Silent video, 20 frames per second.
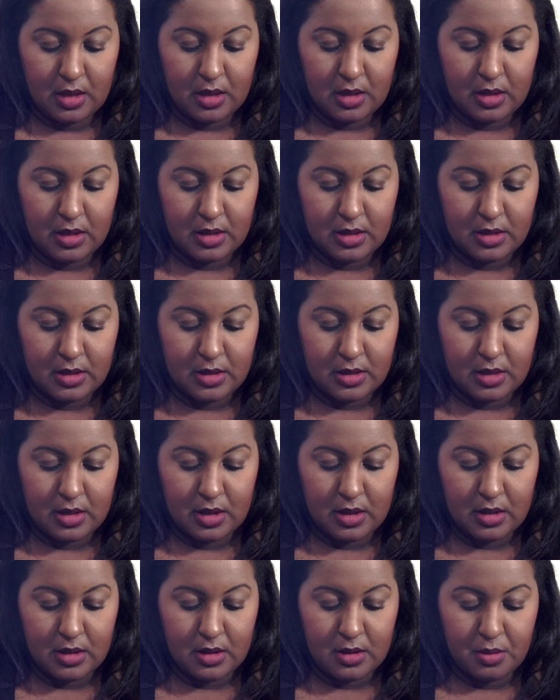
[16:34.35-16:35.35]
get to
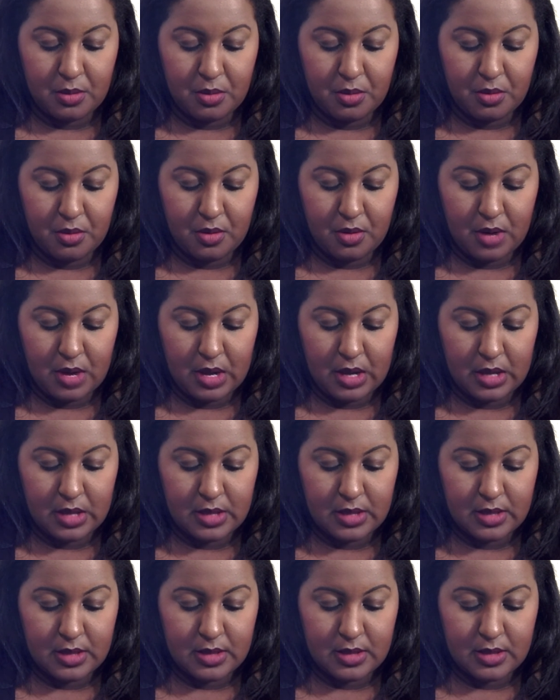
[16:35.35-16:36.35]
set the price.